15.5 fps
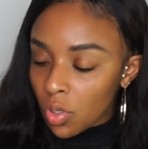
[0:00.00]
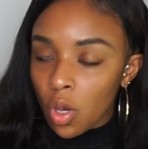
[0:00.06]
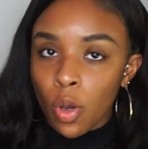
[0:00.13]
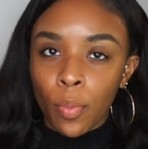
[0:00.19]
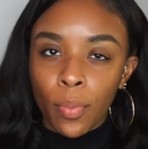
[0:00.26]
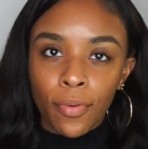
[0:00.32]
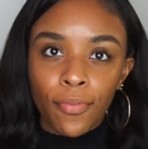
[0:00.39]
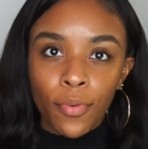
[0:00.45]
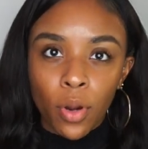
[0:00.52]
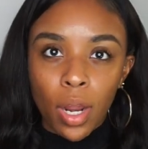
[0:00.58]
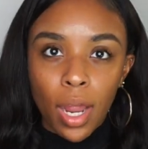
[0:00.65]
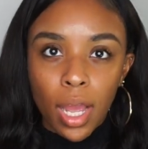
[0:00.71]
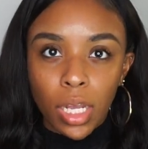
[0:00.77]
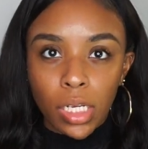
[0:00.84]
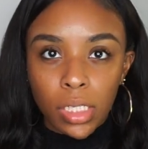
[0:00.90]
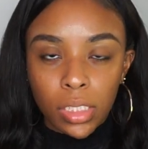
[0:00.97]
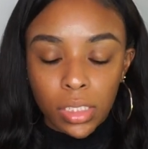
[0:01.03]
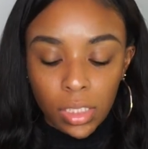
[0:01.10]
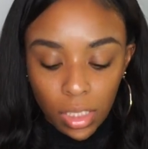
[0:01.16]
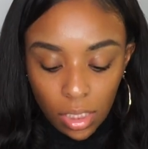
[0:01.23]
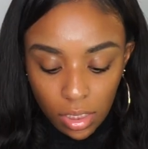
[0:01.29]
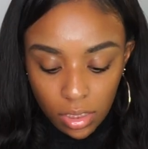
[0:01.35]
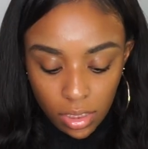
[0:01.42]
So before I
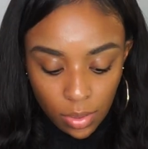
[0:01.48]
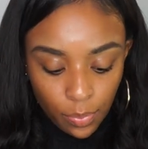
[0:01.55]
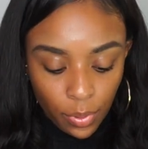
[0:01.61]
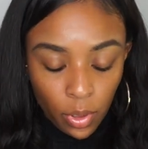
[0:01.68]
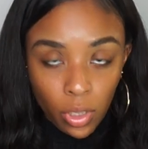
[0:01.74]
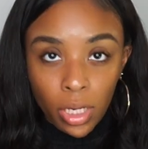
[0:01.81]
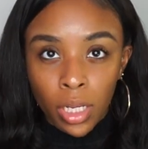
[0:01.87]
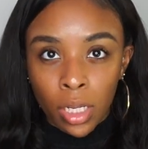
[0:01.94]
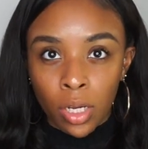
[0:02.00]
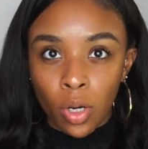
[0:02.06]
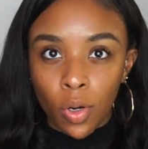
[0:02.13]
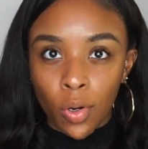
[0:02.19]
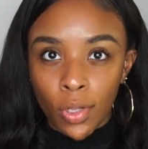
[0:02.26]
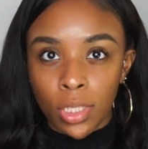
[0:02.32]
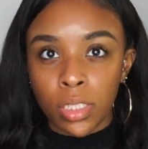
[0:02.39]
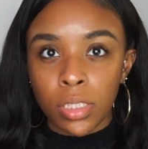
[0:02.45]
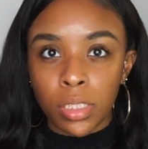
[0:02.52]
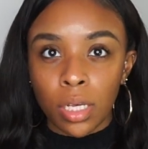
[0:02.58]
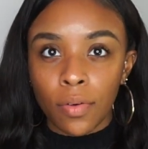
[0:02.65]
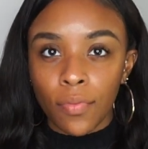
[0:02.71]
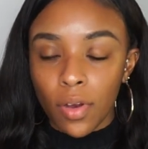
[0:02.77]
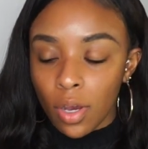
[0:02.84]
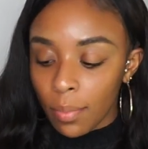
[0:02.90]
get into putting all this
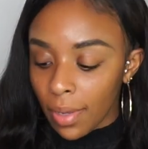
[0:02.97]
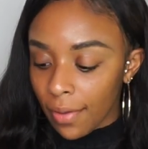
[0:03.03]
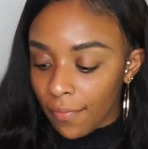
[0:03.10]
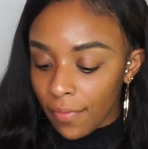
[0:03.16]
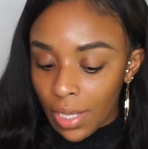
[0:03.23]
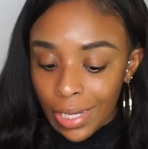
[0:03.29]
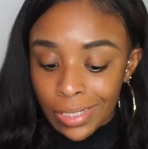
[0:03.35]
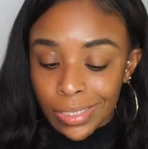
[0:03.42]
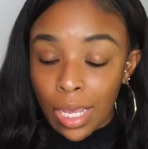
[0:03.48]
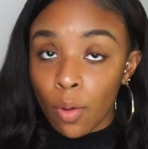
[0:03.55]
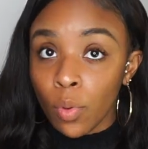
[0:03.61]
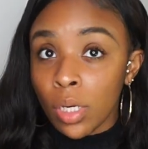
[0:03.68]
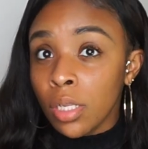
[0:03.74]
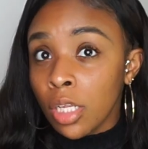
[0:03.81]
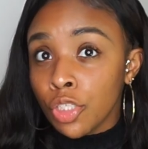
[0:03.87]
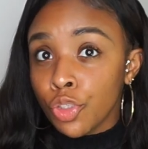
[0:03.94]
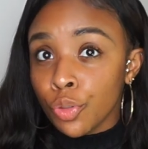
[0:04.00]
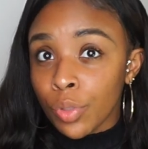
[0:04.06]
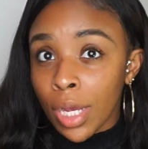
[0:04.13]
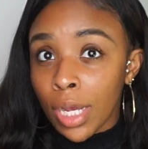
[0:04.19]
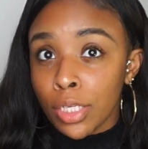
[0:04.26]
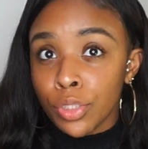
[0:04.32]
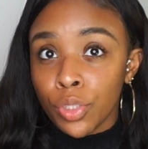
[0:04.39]
stuff on my face, I want to let you
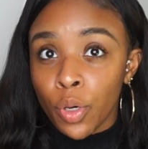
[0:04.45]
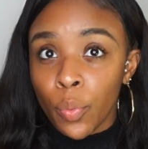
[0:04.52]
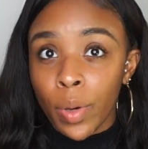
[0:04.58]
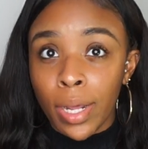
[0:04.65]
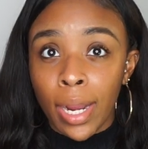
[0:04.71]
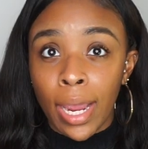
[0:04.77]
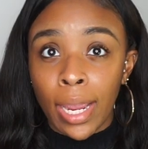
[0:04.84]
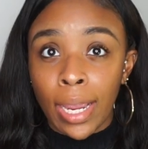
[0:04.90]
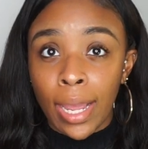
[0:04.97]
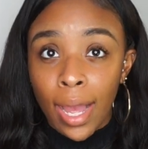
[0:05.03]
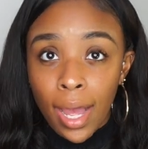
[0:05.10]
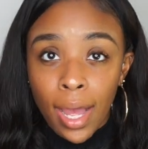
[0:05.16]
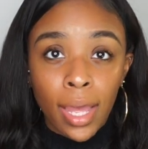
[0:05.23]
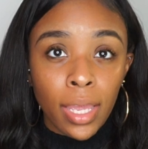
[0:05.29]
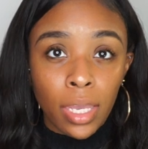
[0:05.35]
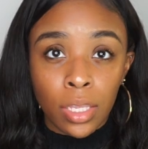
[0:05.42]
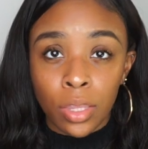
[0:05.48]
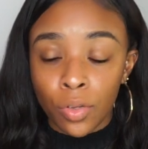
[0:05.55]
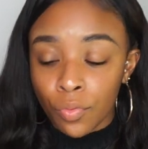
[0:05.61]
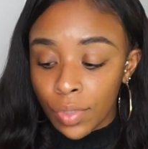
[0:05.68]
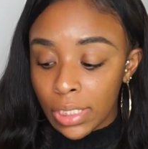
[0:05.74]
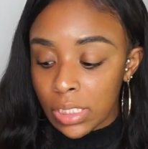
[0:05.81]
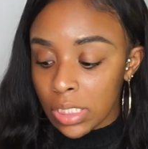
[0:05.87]
guys know what I got and the
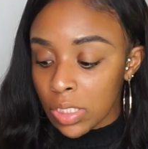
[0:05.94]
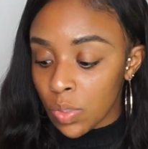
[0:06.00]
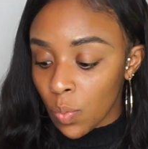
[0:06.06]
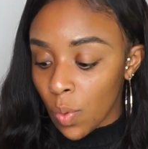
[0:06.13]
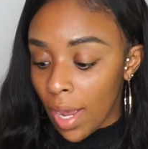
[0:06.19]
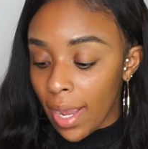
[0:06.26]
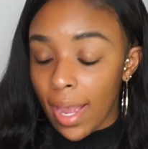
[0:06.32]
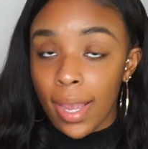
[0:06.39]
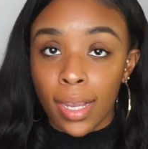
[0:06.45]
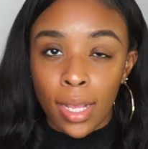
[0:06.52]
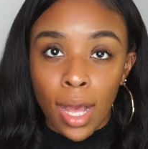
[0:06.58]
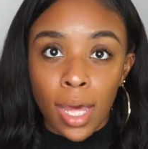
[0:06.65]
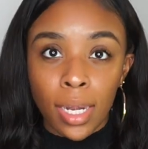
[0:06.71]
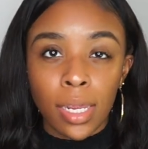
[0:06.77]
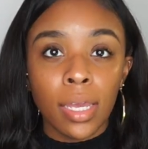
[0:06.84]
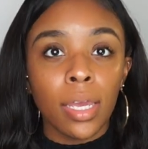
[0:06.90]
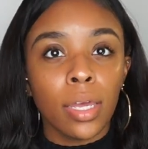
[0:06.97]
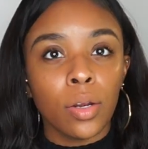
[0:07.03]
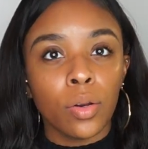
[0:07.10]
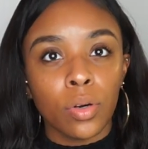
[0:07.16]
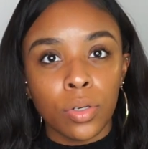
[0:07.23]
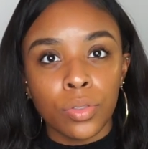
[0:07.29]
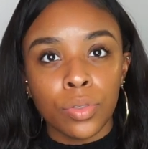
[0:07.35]
reasons why I got it,
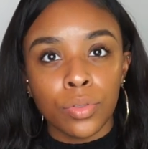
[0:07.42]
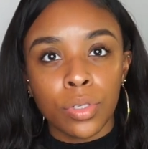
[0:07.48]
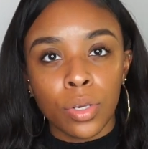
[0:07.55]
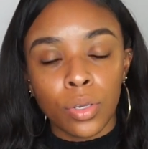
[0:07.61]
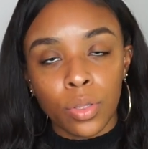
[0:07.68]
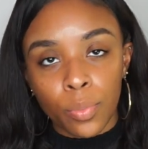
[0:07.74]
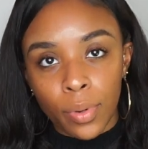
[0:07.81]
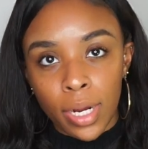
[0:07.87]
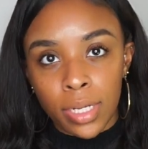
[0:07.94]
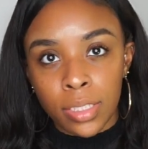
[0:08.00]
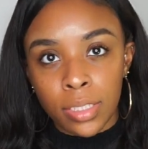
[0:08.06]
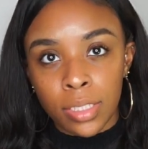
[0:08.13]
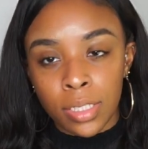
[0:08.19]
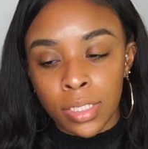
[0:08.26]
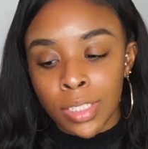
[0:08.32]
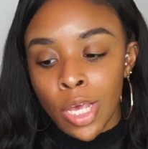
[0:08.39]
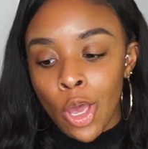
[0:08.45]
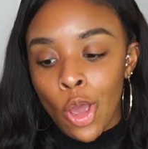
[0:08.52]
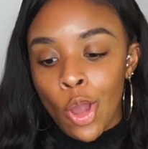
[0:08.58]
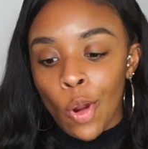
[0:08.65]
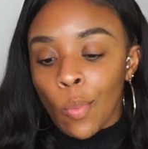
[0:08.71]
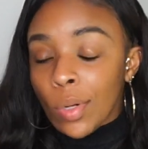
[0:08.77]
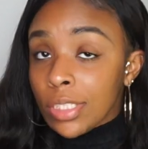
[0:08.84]
and also tell you the prices,
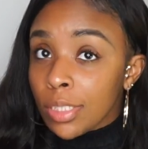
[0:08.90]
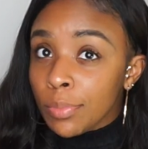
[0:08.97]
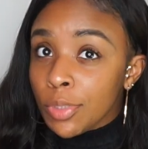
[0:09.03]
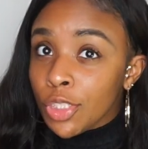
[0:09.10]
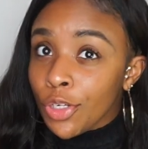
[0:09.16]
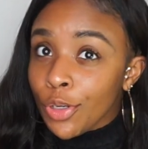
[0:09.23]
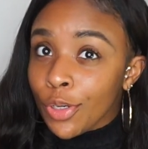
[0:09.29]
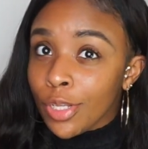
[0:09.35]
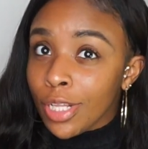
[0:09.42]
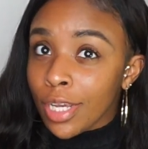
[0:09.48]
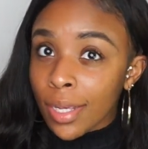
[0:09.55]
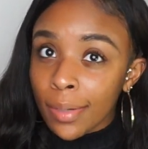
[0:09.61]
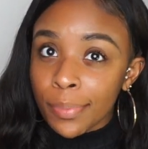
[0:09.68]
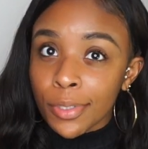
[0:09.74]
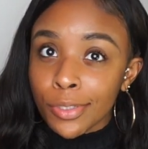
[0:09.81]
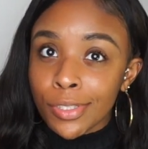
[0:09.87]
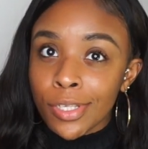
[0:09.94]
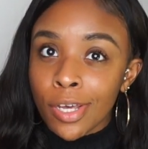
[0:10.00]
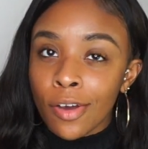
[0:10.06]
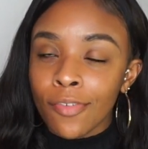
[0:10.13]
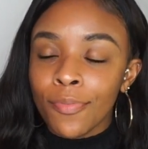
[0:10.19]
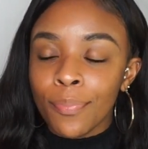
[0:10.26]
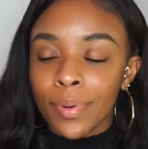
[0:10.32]
which I'm sure you can look up
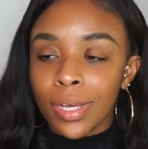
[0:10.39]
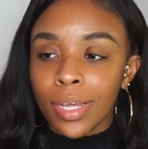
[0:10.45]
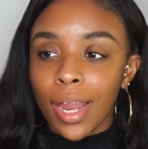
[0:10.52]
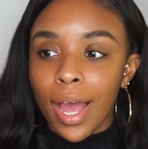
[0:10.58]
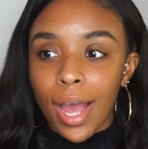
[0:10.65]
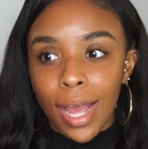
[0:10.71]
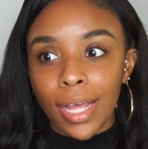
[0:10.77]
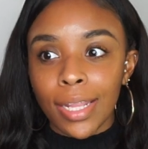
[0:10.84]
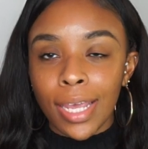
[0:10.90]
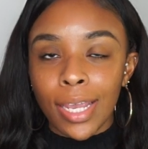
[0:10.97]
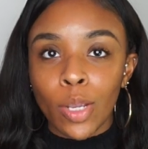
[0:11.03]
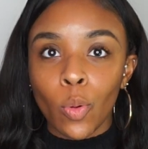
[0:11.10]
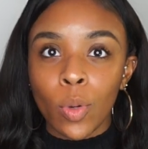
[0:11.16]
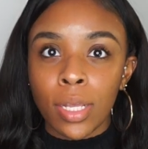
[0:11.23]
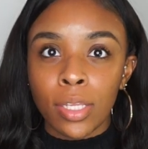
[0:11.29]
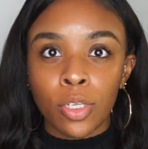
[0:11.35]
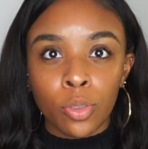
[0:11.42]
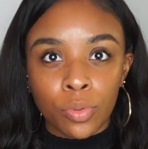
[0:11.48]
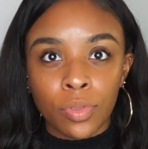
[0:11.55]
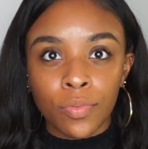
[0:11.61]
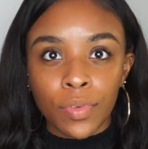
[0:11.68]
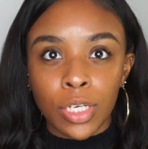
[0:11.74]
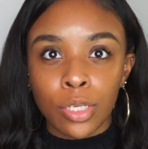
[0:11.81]
yourself, but I like when
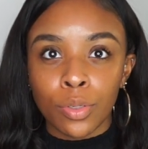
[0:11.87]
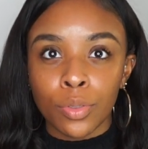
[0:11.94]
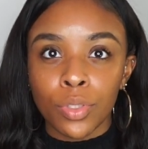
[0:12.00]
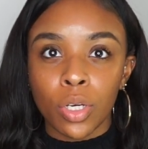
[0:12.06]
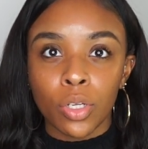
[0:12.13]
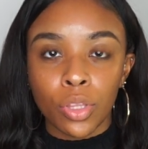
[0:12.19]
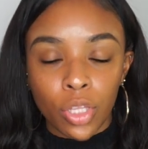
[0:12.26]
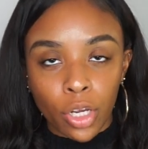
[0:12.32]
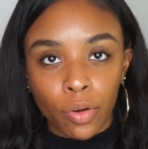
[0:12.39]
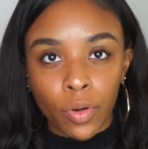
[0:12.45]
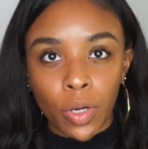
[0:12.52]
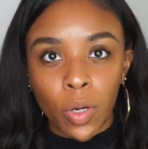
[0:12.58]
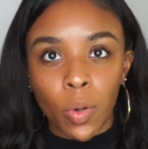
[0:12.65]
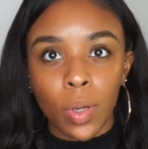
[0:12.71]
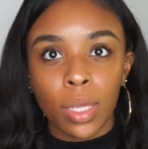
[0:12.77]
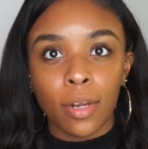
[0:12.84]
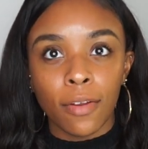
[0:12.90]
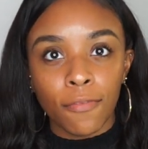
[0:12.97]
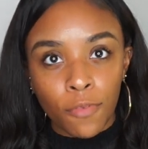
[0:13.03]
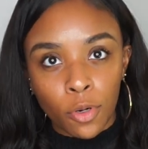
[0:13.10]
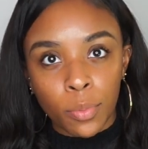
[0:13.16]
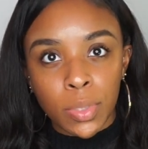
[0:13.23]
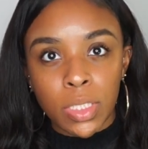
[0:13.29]
YouTube videos are thorough and
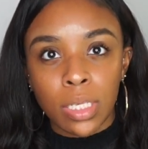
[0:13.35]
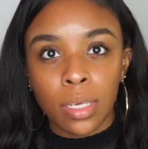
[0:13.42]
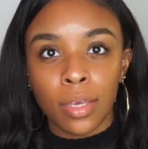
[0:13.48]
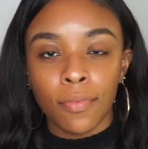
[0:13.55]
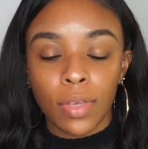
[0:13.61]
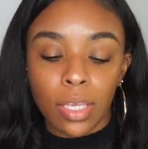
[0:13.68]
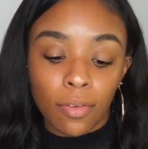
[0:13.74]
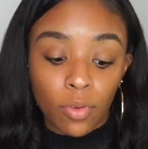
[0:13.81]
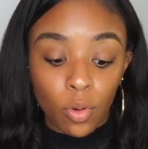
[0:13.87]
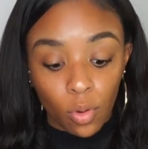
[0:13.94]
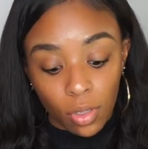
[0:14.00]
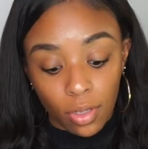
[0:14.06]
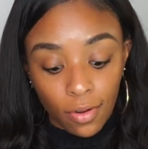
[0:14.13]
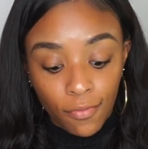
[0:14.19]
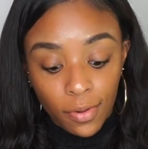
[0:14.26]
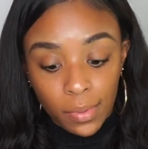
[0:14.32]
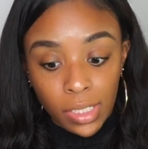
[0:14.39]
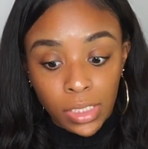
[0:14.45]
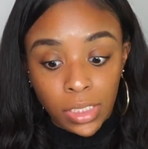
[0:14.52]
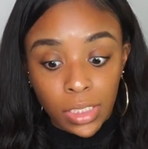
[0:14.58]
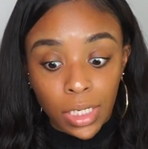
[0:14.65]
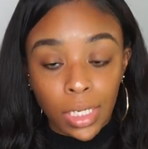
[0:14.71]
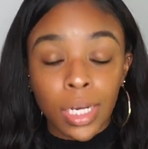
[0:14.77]
informative and give you all the
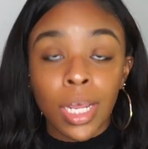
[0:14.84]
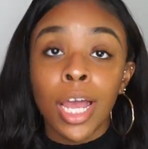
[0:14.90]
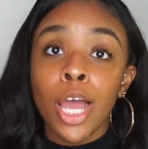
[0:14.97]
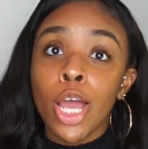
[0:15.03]
information,